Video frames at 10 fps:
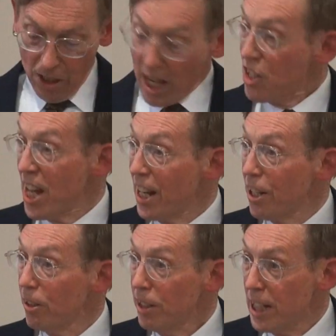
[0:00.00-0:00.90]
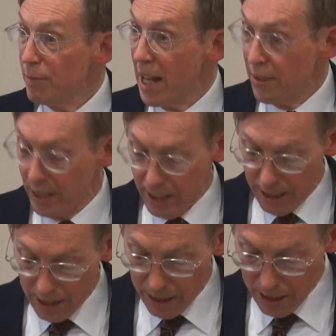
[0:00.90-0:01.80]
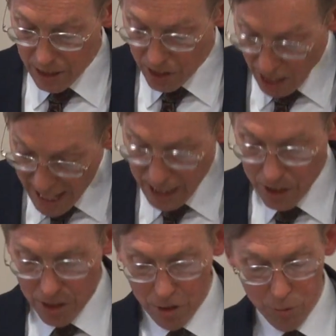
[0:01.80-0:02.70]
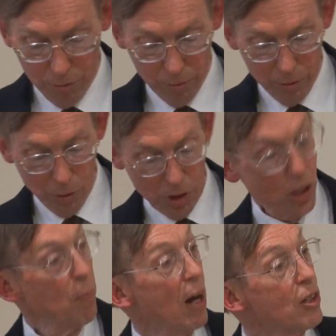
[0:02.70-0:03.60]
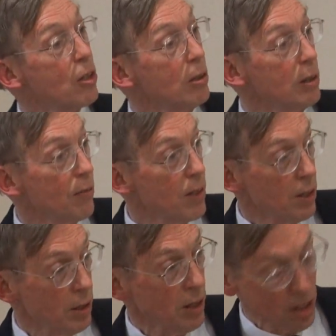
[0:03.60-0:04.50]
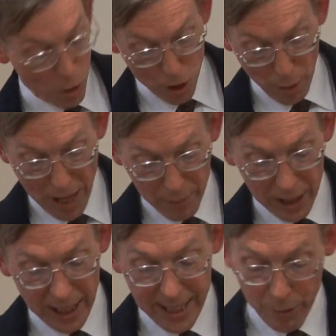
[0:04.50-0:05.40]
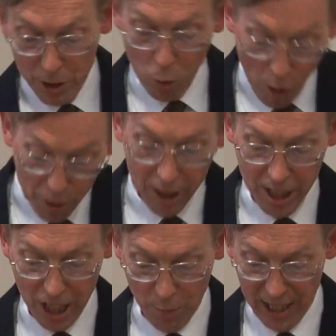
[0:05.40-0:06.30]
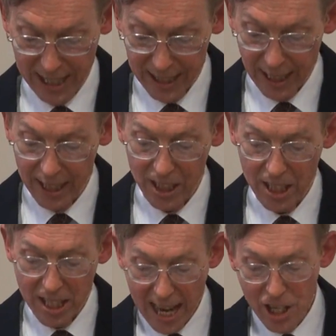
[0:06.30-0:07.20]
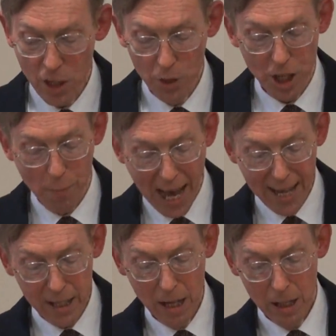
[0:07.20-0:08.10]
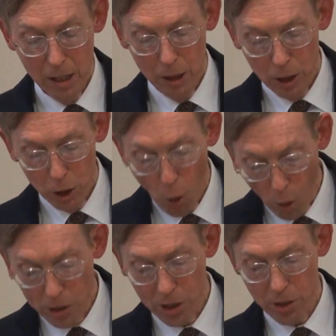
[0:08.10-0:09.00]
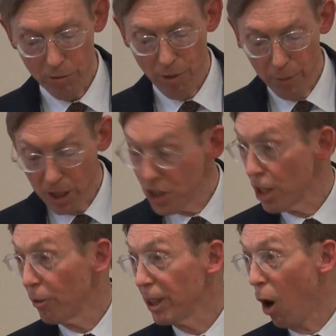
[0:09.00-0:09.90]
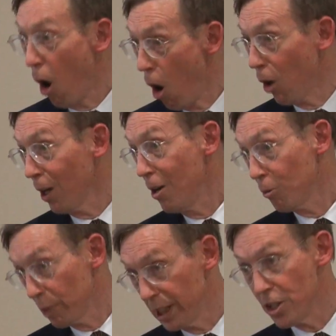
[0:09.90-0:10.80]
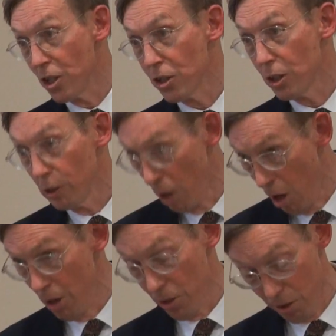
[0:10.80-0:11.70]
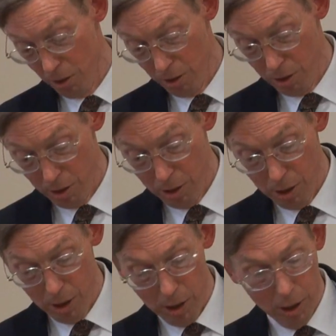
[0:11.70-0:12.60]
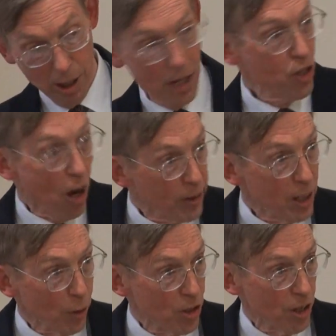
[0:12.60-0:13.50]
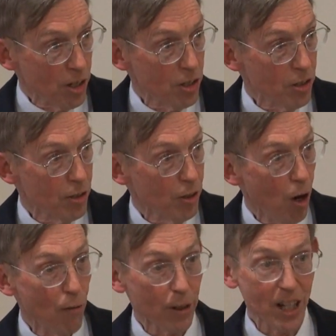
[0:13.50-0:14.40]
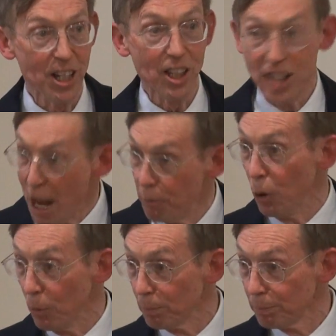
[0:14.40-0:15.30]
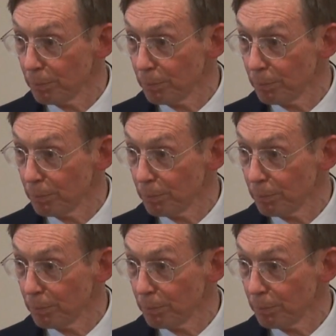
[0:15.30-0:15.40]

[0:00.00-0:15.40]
A state senator named Anthony Sykes was the sponsor of this constitutional amendment, and he was quoted as explaining that its intention was to ban courts from considering all religious laws. And Sharia was just offered as an example.